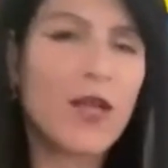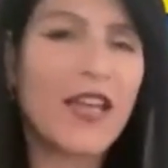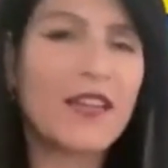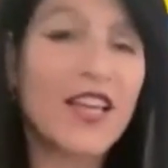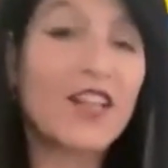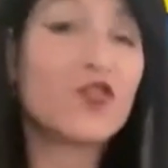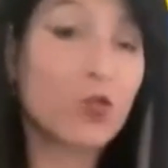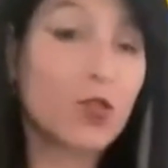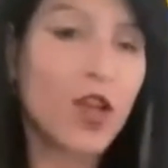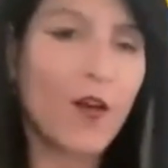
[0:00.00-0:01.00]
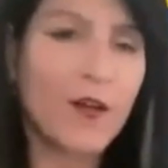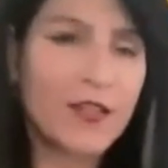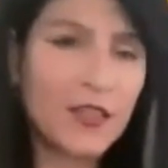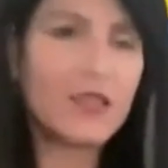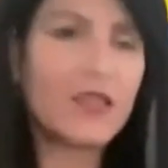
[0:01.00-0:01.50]
I attend Juilliard
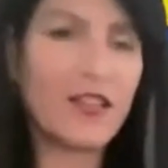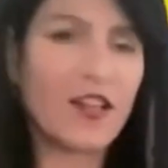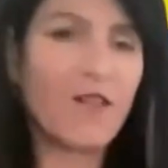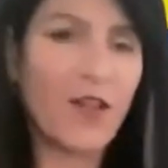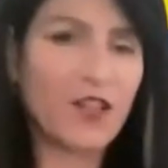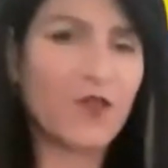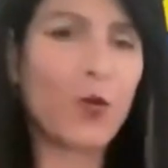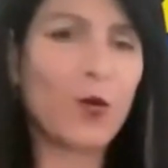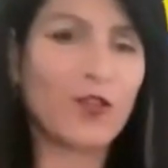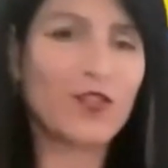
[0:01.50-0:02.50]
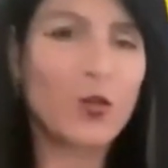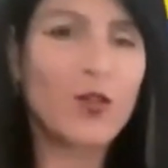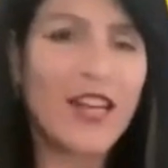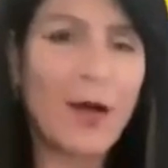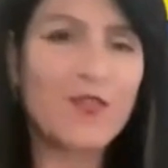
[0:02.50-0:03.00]
as an advanced vocalist
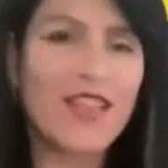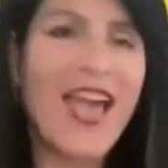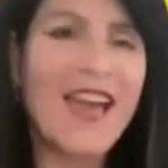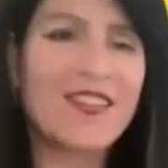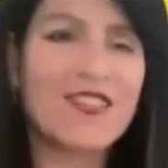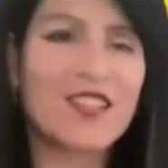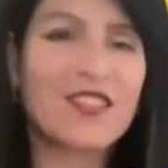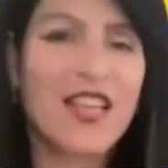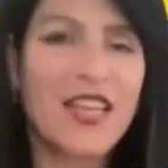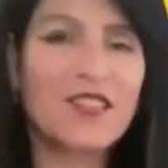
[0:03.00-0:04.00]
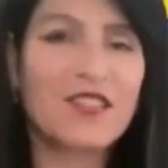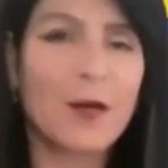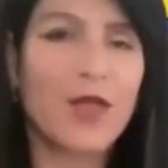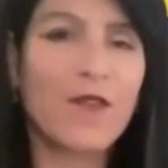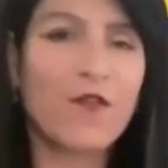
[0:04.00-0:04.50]
student. I was asked to sing
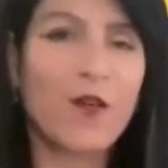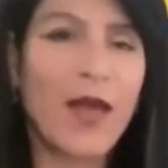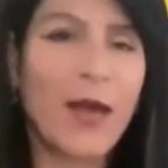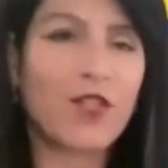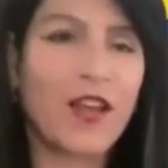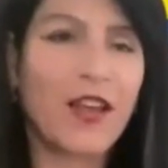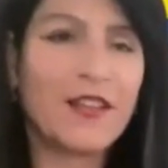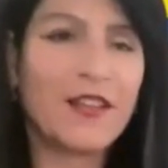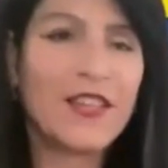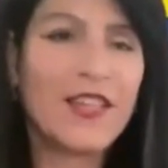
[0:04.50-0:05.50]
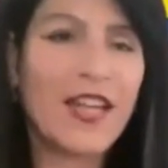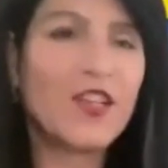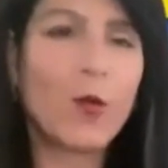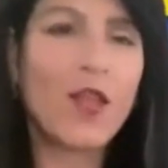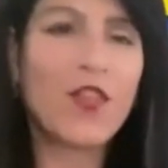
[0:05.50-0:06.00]
something from that play. I didn't
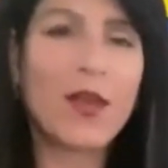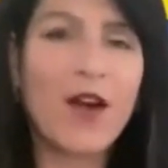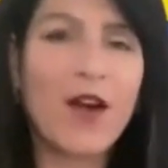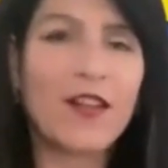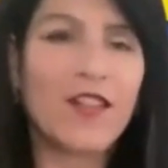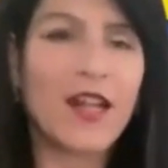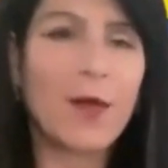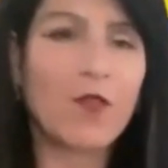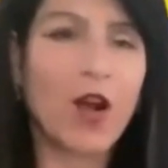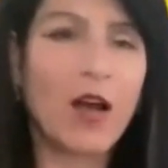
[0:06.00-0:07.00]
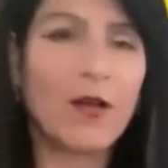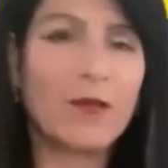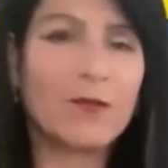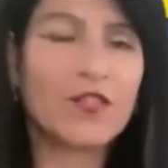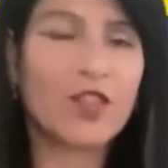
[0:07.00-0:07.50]
know anything about it, and then I met
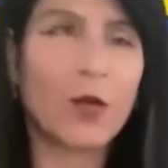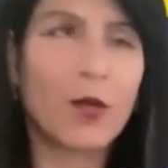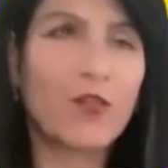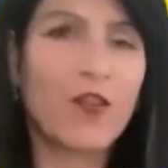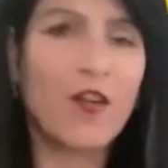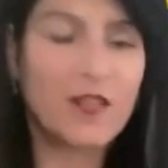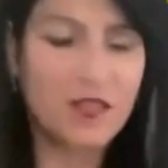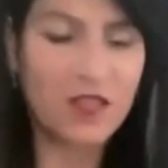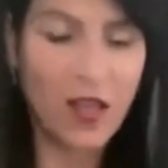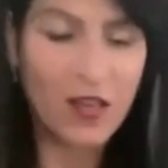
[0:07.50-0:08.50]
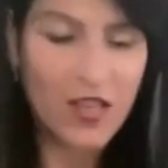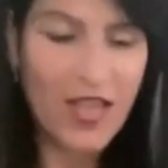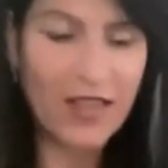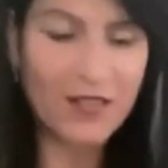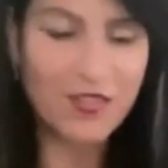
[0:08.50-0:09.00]
Robin. So it was very
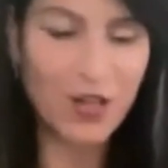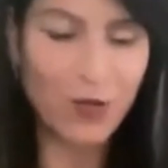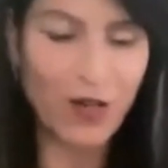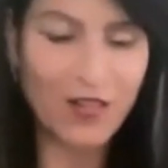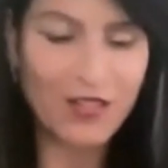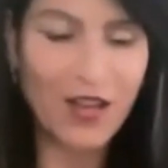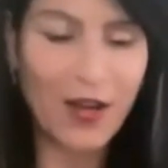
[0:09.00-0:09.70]
synchronous.